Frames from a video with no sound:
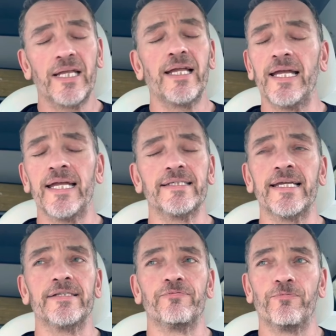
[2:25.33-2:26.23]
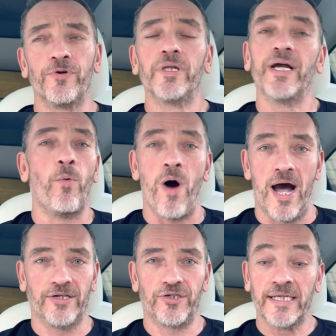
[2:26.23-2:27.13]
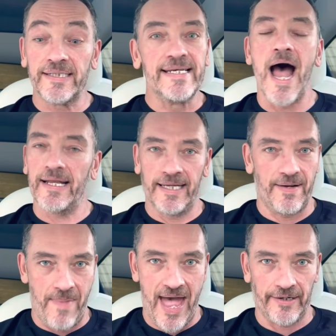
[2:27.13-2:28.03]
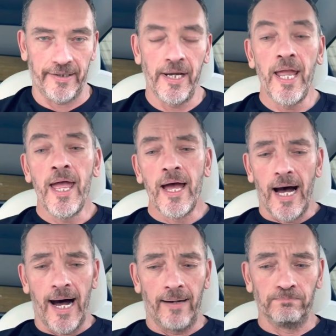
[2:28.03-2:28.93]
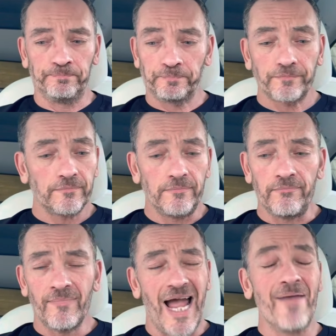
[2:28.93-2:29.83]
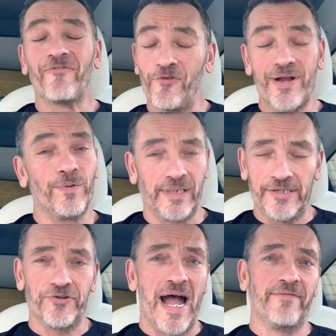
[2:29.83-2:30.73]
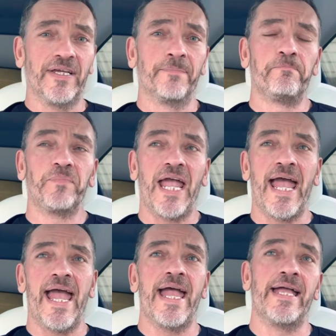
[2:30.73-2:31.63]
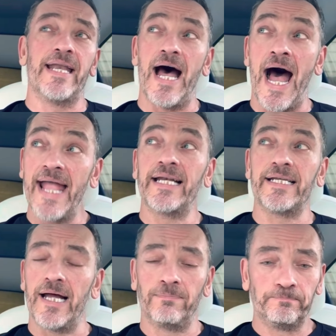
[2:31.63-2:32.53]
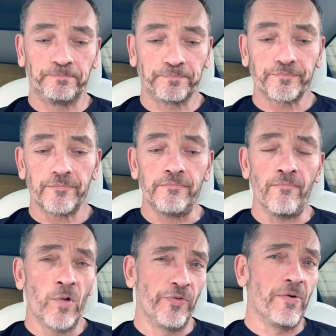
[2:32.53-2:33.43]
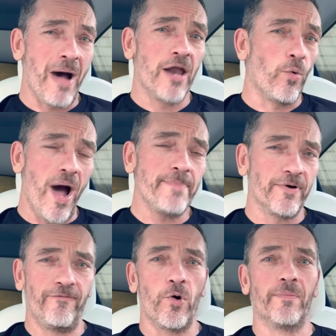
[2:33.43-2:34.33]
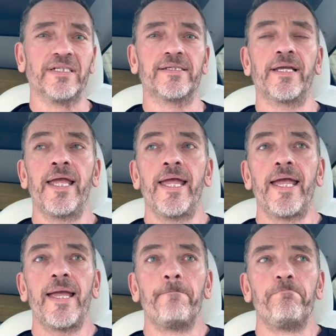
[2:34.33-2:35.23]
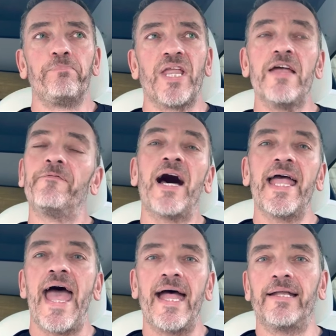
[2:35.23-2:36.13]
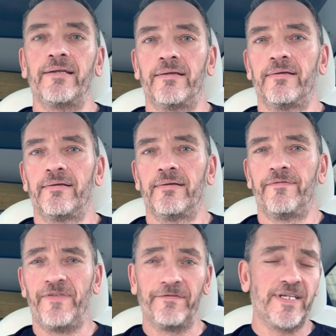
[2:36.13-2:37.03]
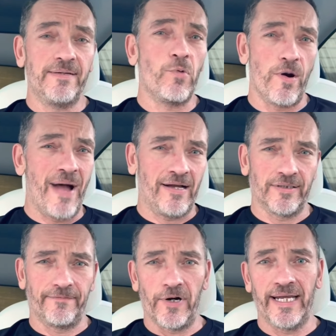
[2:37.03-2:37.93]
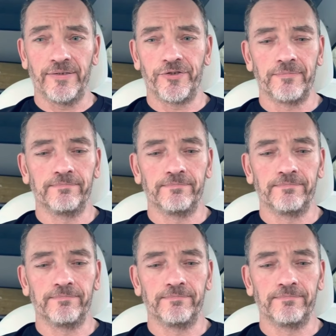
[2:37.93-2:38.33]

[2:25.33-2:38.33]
it's really a wash. It's not going to matter. I'm frequently driving, and I ended up with the Model Y Performance. If I had 15 more miles of range,